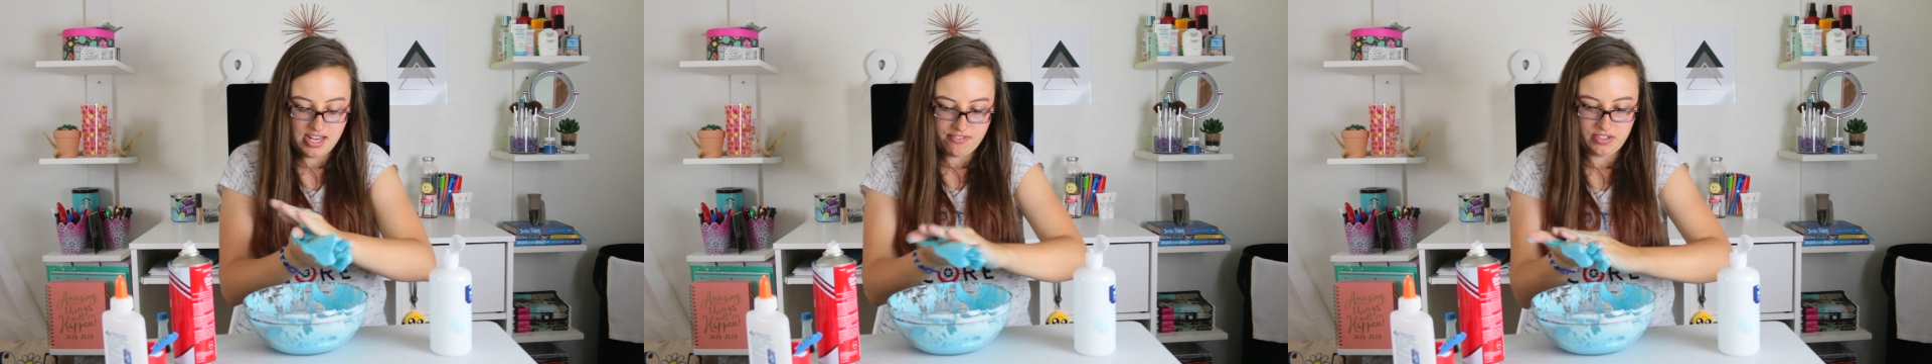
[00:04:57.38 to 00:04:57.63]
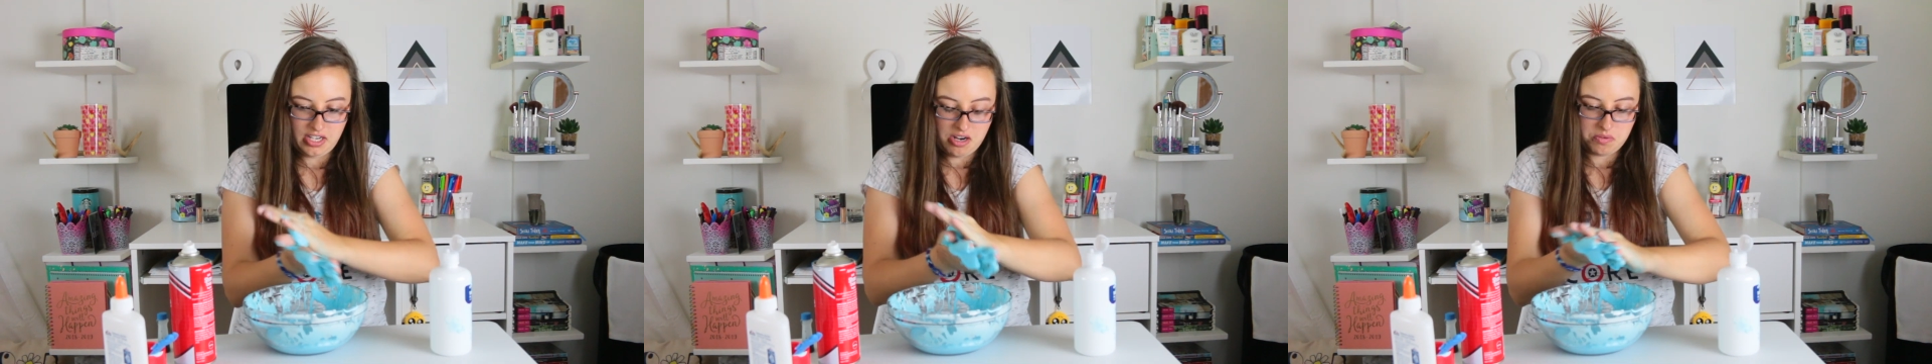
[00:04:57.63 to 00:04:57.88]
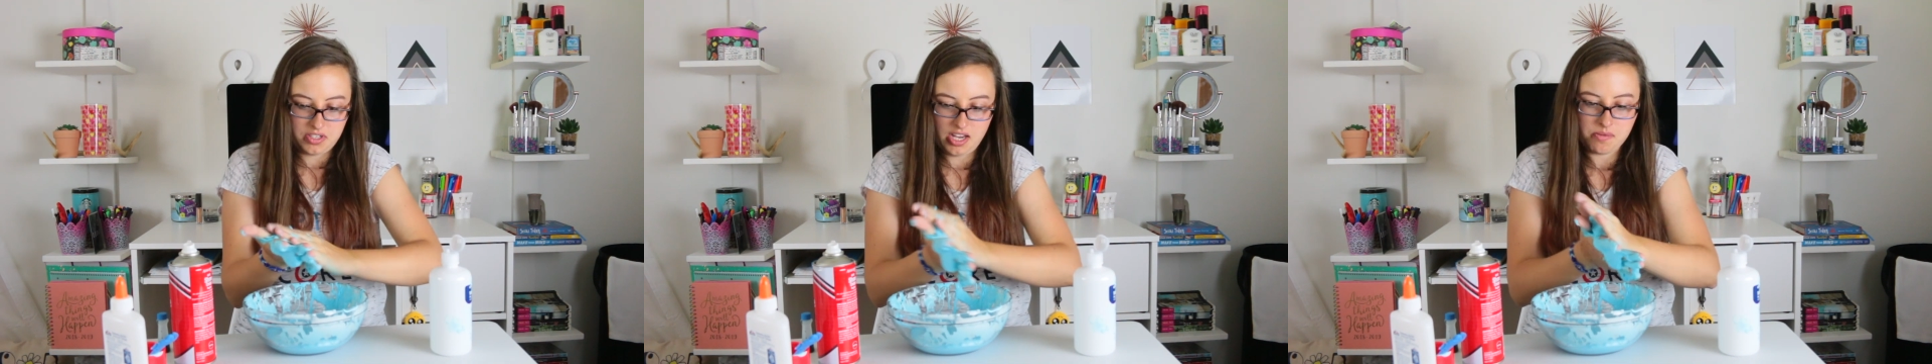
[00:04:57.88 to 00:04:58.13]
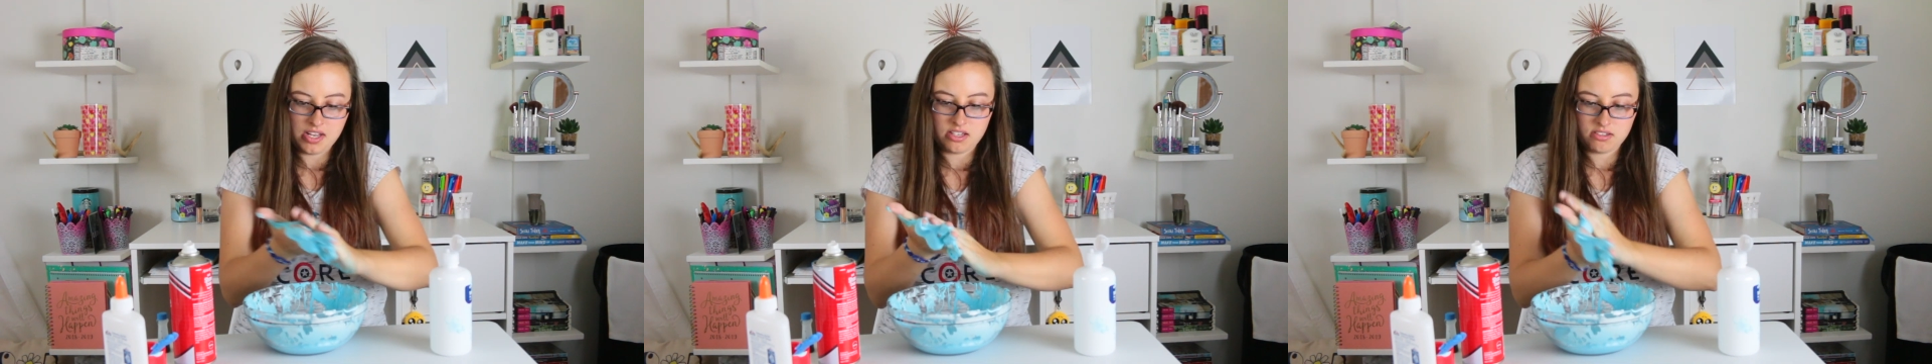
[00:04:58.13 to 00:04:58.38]
definitely not working.
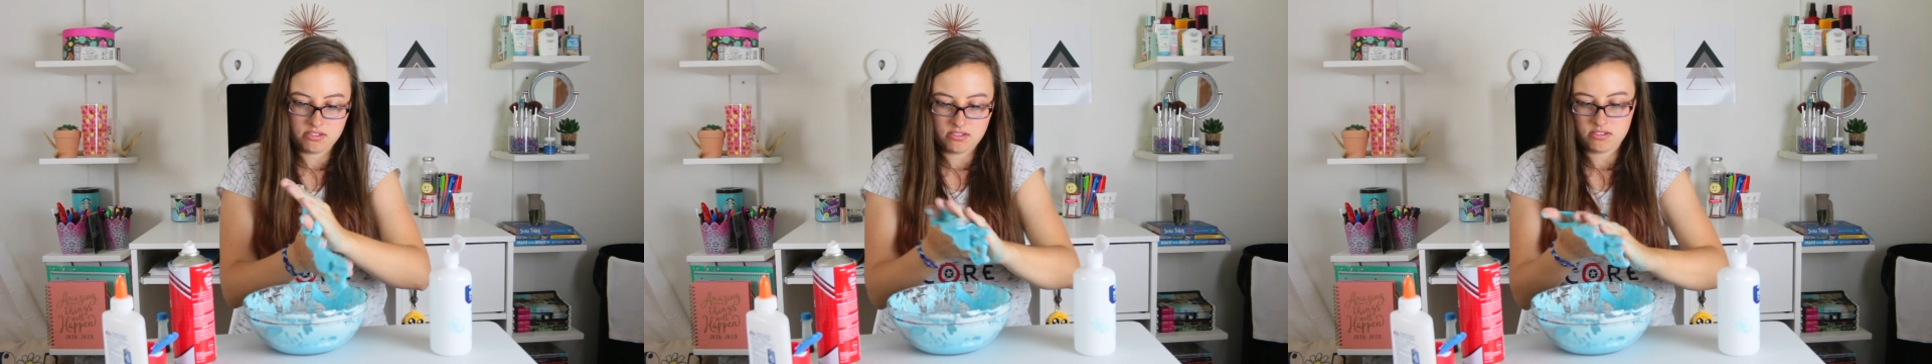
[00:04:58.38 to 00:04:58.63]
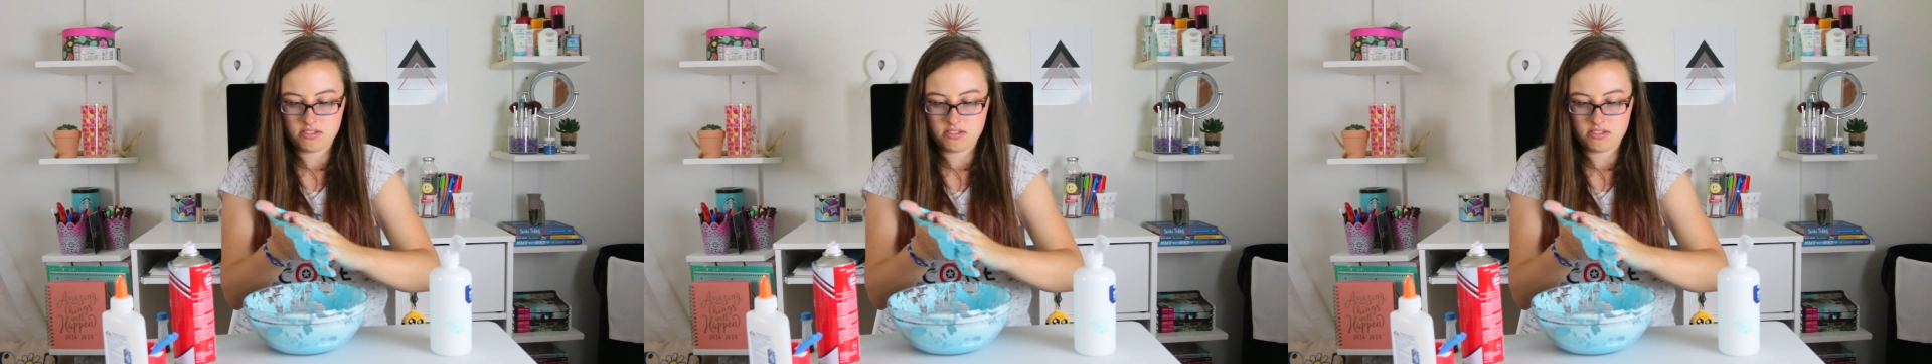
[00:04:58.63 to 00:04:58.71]
I mean,